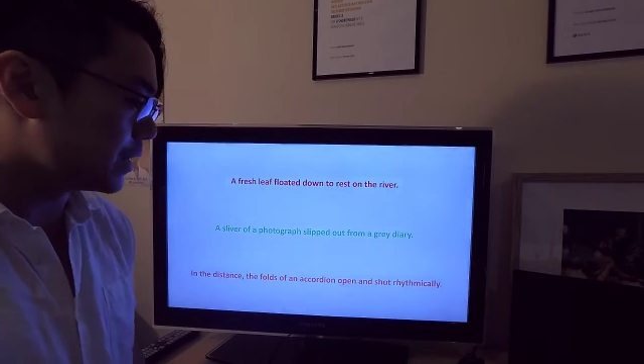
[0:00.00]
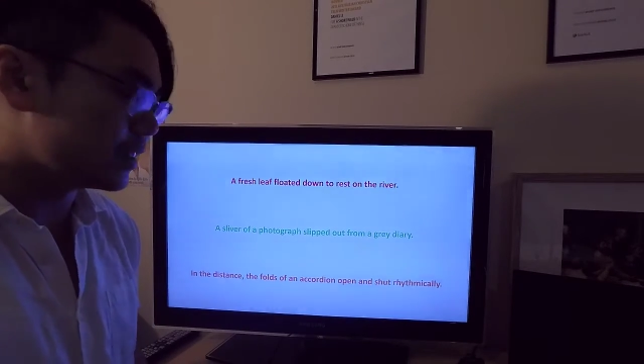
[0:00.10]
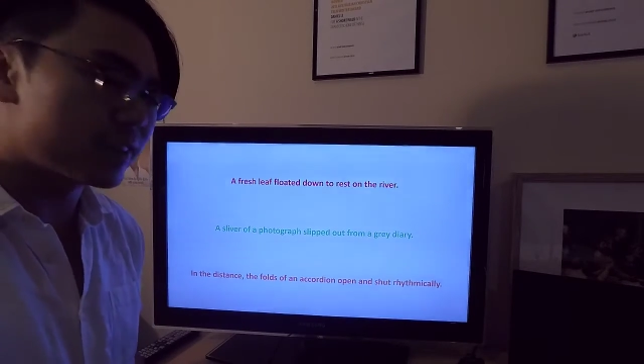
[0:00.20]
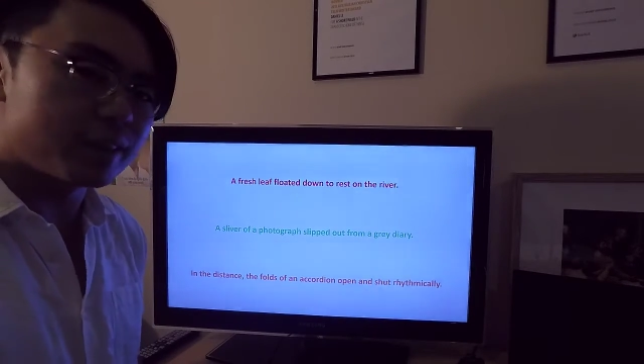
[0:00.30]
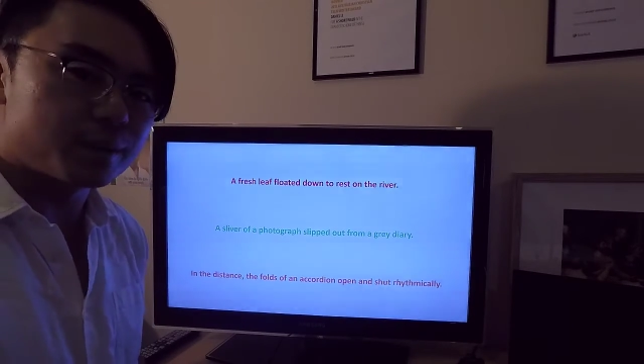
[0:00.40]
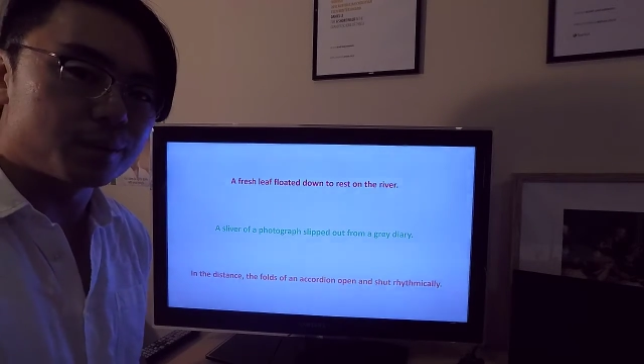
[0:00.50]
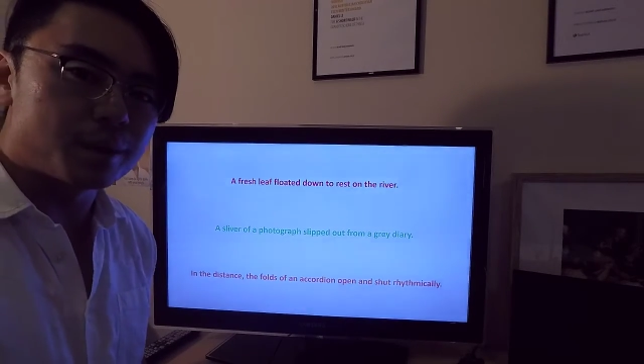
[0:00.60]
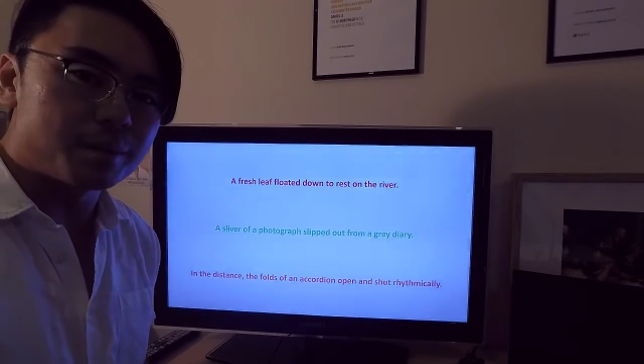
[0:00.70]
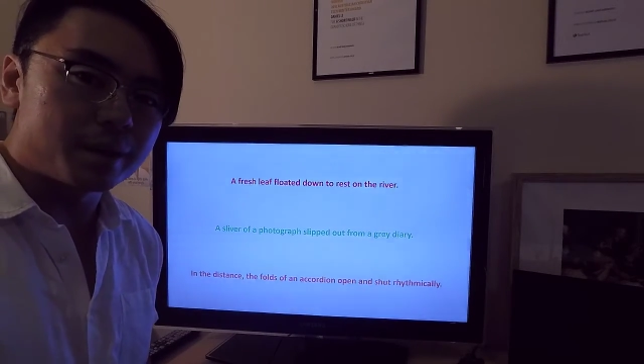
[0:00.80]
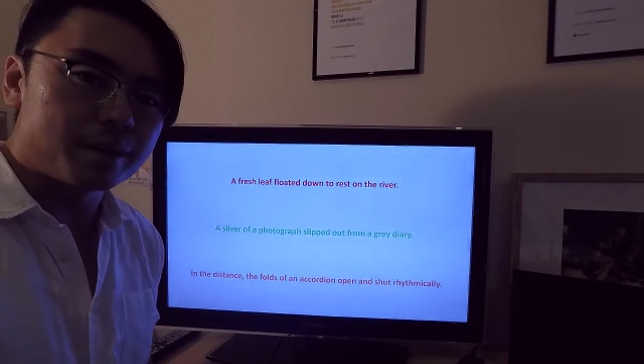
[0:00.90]
and shut
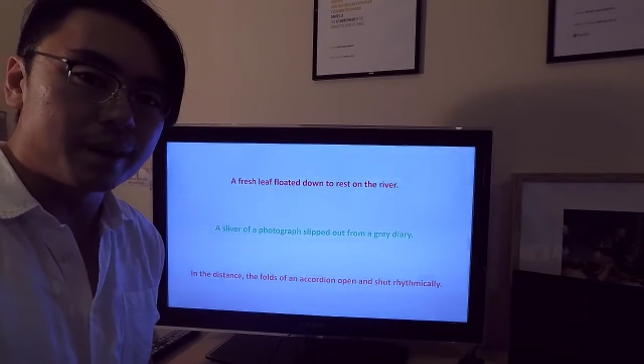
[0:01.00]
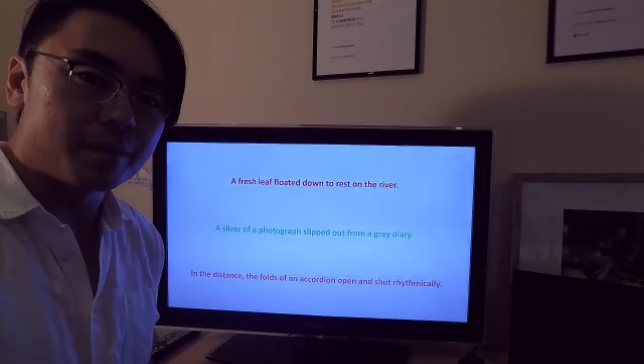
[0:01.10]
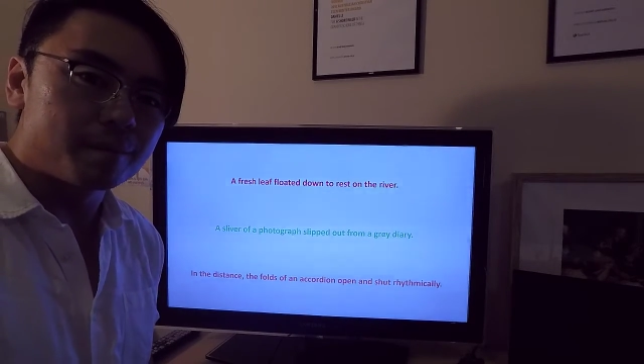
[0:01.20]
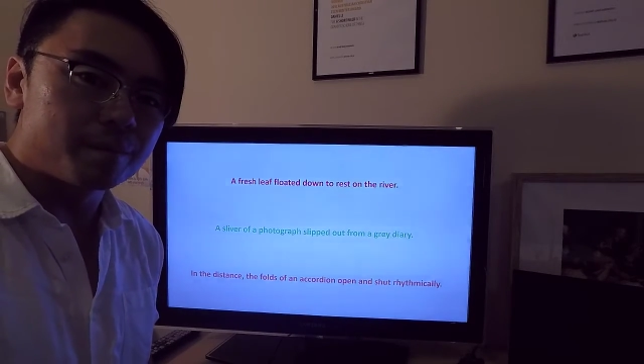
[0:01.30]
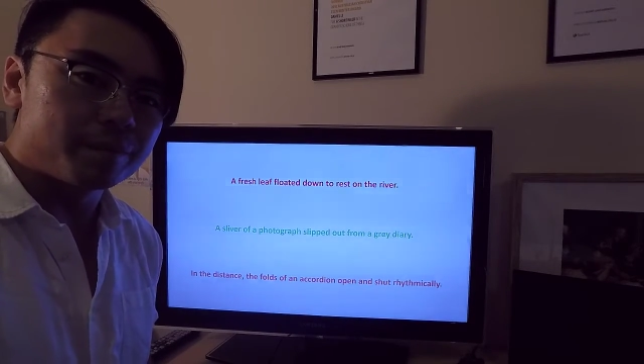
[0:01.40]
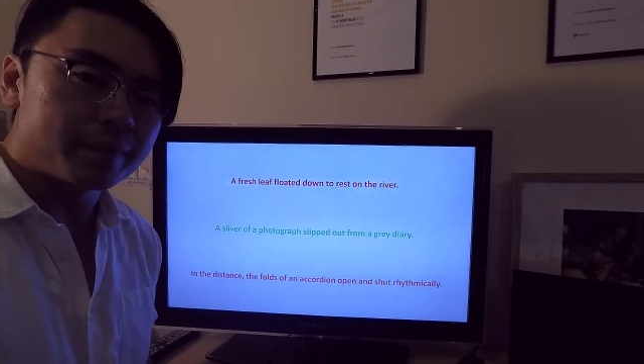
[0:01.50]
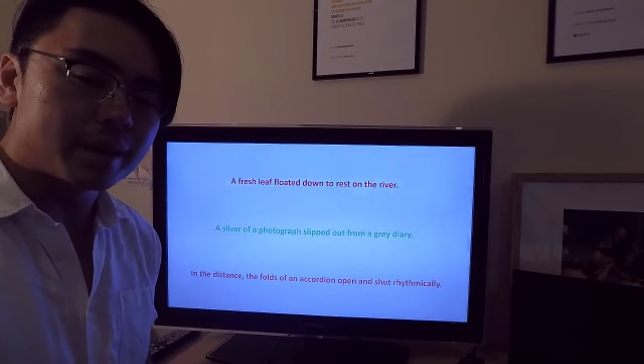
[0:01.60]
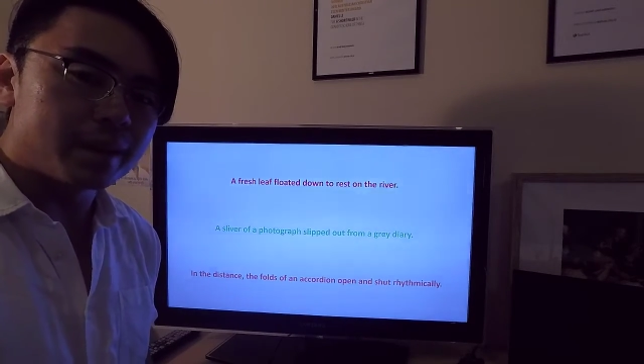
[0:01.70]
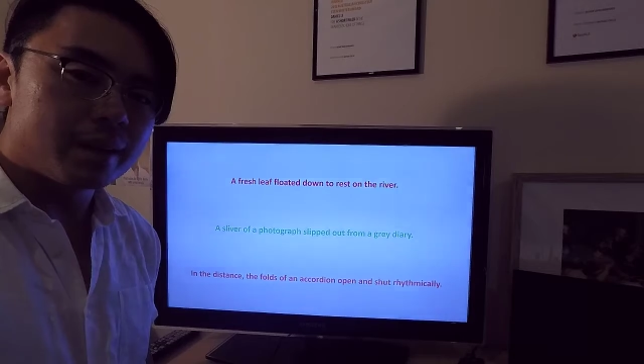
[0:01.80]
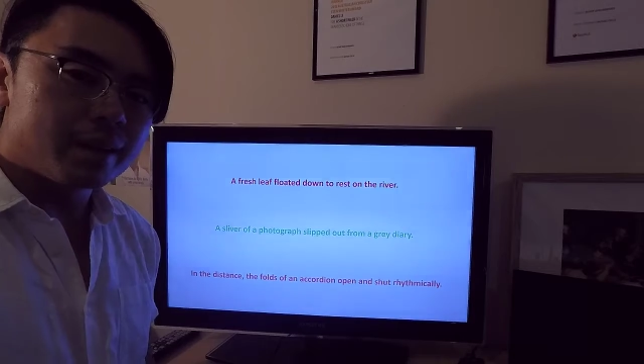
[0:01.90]
rhythmically.
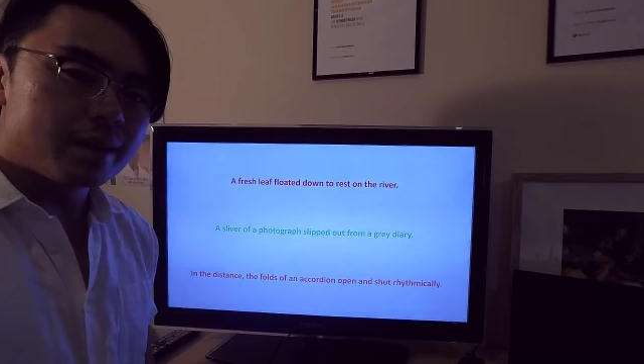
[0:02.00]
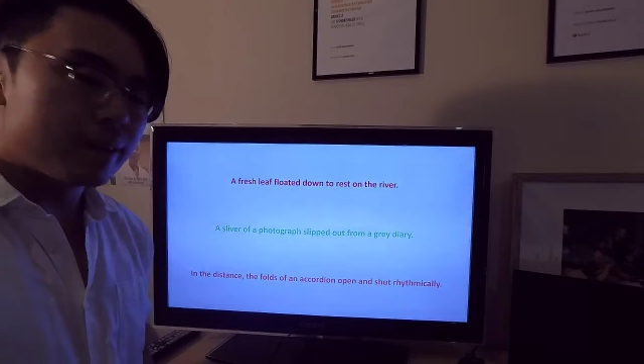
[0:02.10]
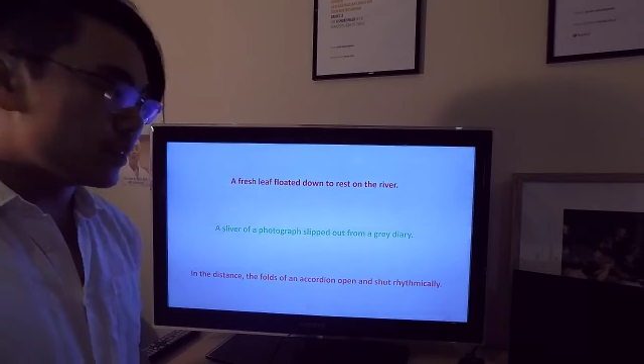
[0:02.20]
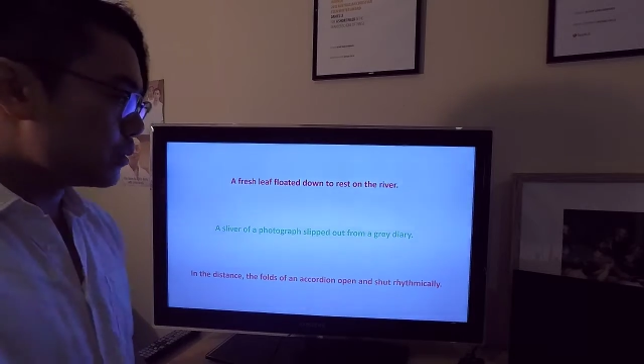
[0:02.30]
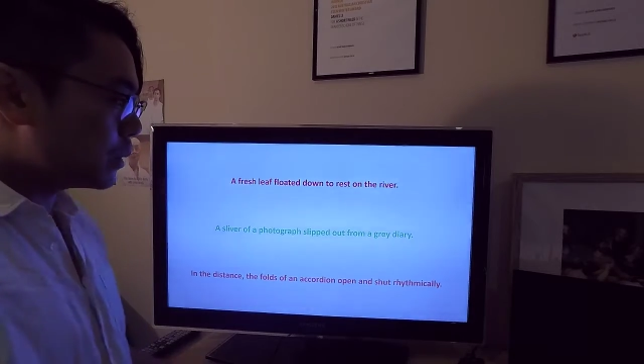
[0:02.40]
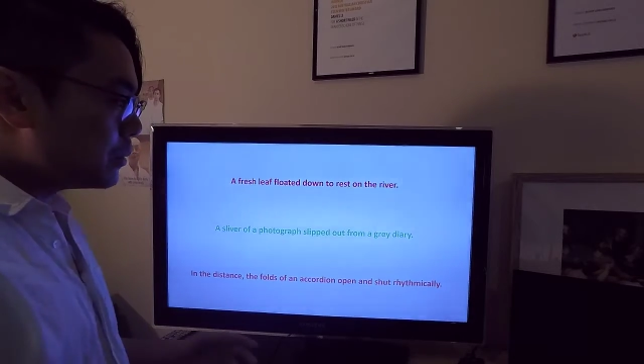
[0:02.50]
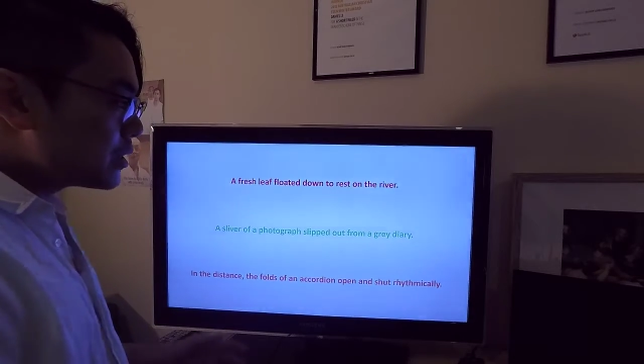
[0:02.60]
When